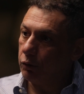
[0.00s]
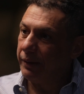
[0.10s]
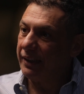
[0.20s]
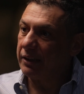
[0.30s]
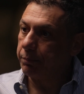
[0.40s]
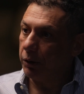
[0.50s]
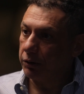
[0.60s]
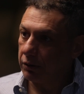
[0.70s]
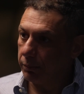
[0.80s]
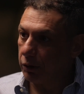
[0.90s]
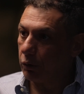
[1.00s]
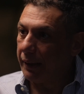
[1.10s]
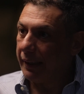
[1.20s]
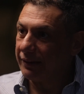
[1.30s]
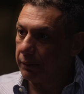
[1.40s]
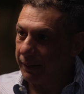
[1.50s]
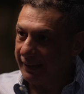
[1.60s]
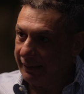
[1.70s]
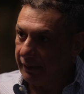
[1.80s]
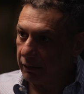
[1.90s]
be responsible. I ask the
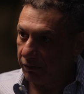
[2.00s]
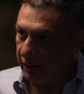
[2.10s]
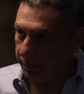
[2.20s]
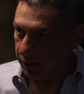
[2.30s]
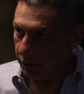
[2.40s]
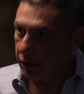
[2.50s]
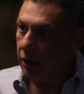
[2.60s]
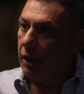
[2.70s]
President of Lebanon